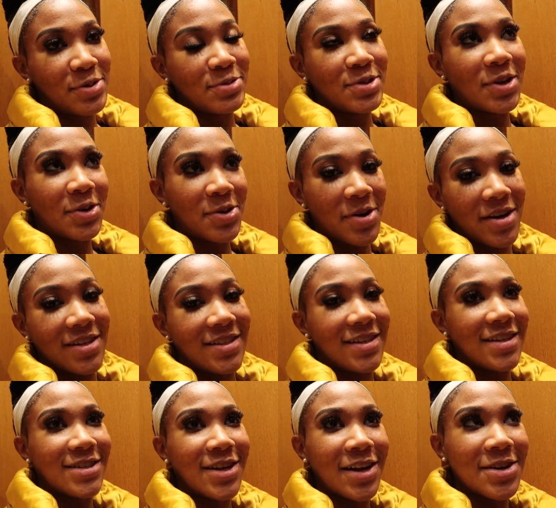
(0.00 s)
It was so crazy
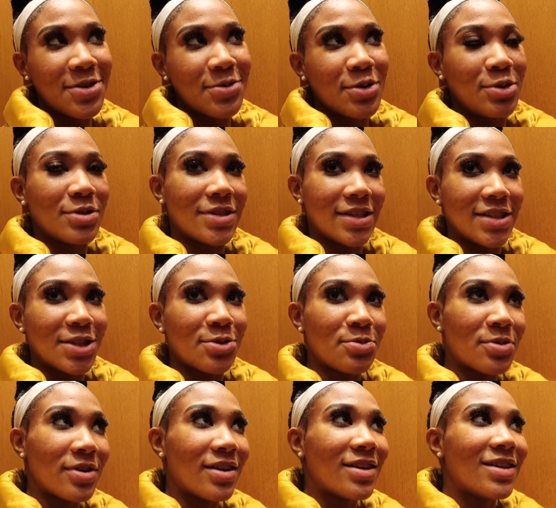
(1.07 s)
because y'all know when you see
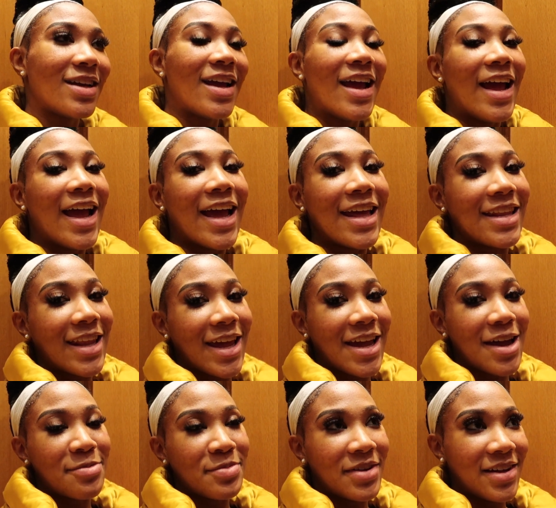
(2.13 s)
someone and they
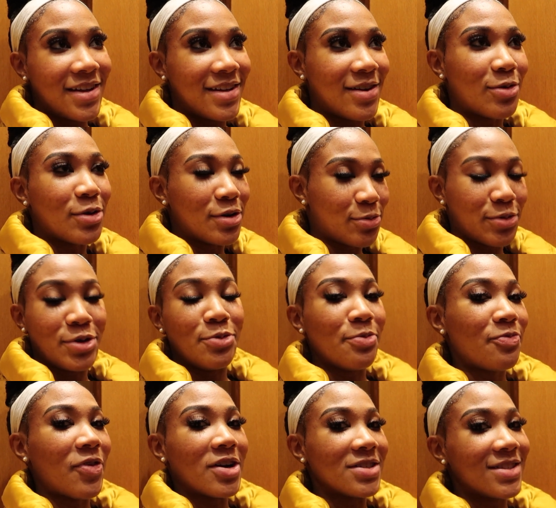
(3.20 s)
come in, or when you
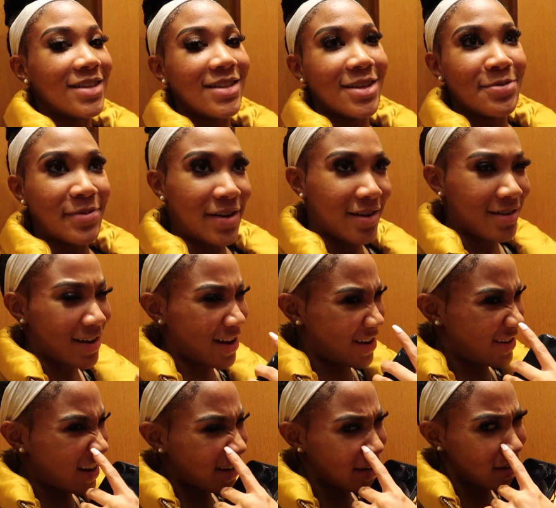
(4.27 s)
first see them and you're
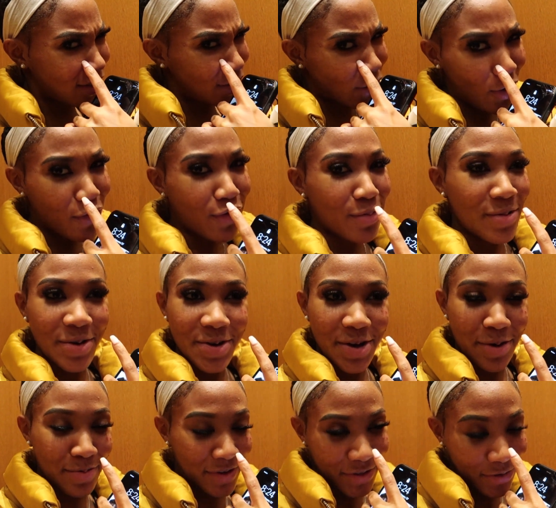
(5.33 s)
like, they look so
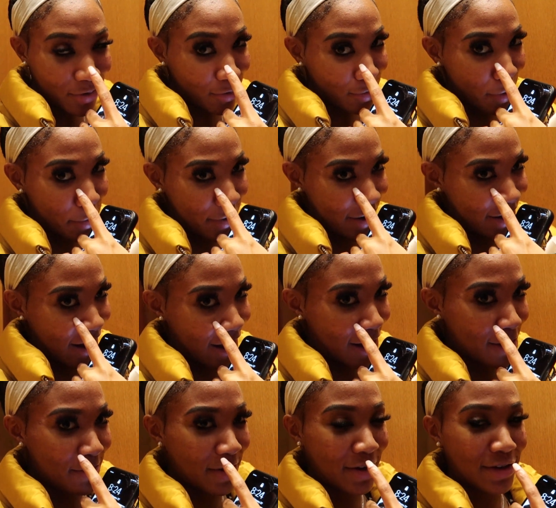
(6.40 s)
familiar, but you don't remember their
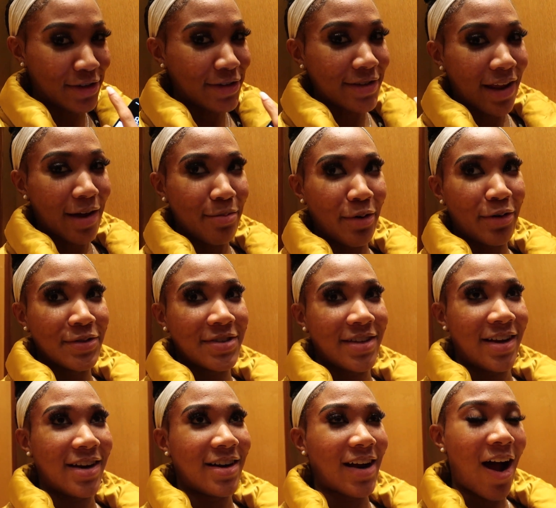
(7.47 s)
name, and you're just like both
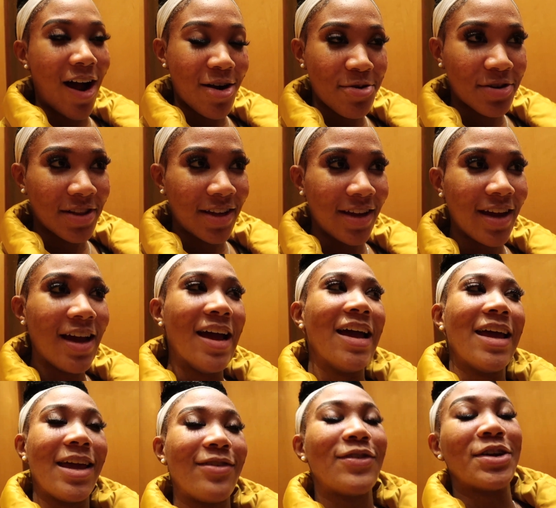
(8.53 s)
staring awkwardly,
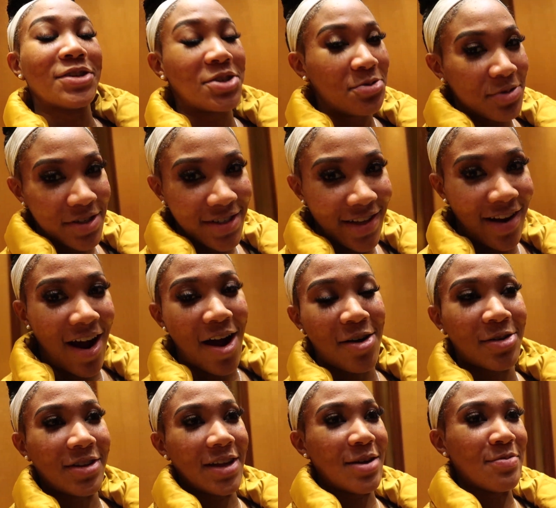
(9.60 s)
even though she wasn't staring
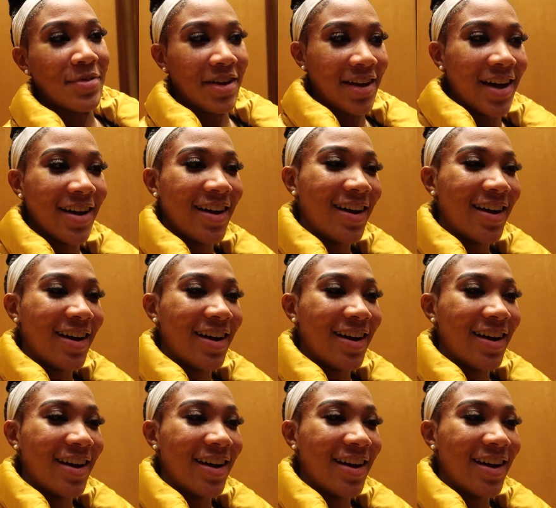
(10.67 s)
awkwardly at me